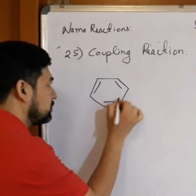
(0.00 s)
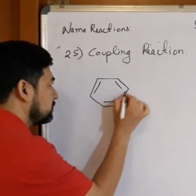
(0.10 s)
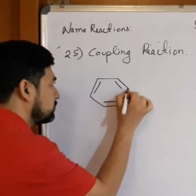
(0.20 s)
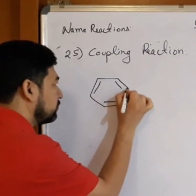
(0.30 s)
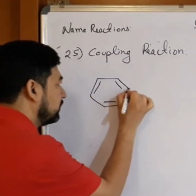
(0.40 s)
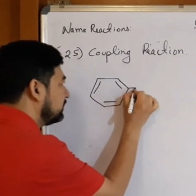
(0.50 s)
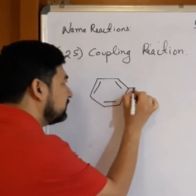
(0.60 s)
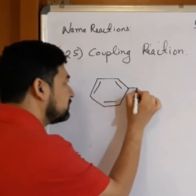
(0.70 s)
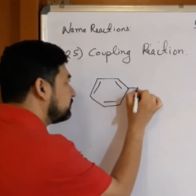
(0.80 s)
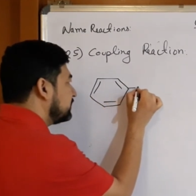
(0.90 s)
So when
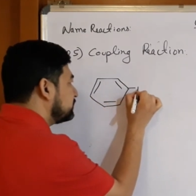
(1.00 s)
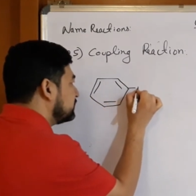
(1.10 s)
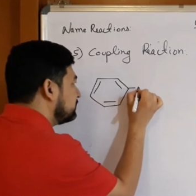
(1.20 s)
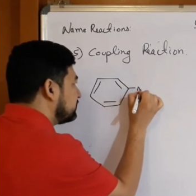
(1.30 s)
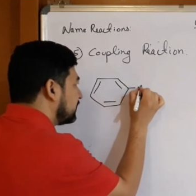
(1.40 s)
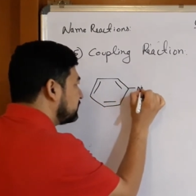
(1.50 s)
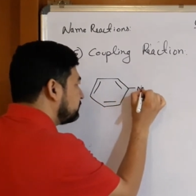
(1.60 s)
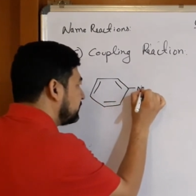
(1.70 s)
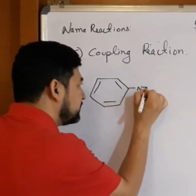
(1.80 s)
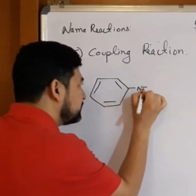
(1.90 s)
this benzene
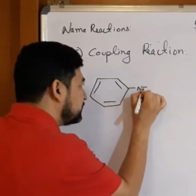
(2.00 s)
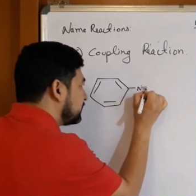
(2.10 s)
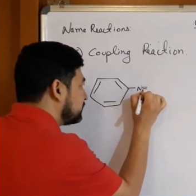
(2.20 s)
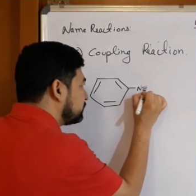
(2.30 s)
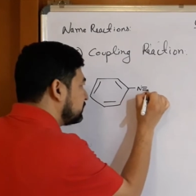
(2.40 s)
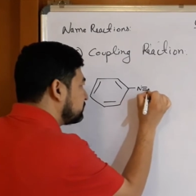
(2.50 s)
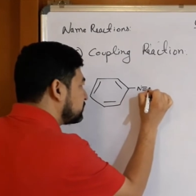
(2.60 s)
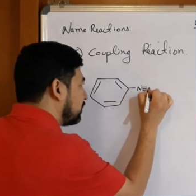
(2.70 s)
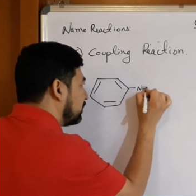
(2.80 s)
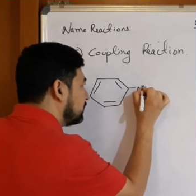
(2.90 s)
diazoenium
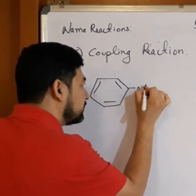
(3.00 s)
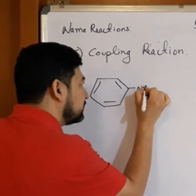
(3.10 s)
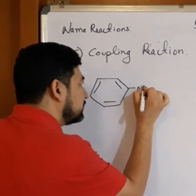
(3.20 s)
salt